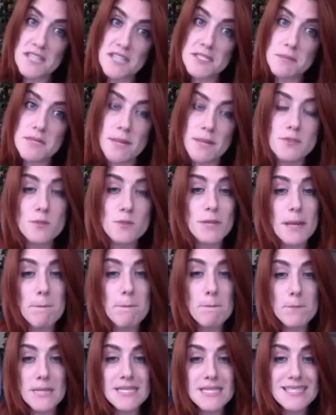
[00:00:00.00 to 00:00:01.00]
sometimes be
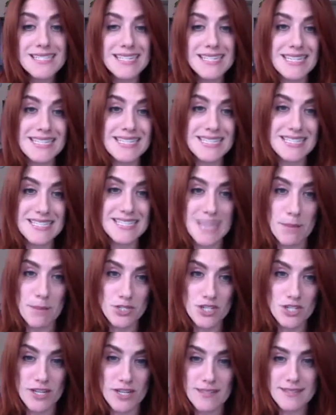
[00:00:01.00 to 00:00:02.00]

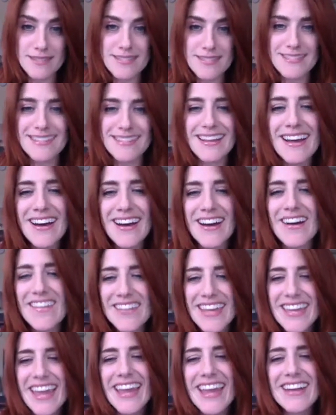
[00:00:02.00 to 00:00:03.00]
misconceptions. Oh,
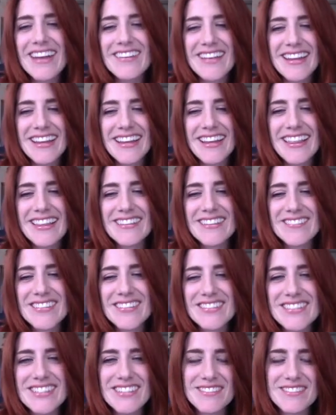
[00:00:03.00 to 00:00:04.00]
Karen, I love you
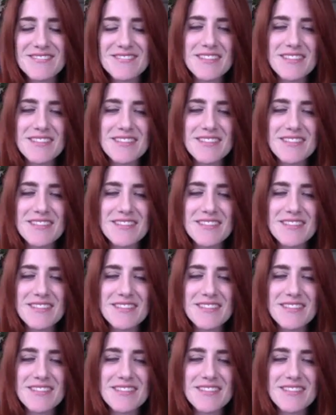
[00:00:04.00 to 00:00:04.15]
too.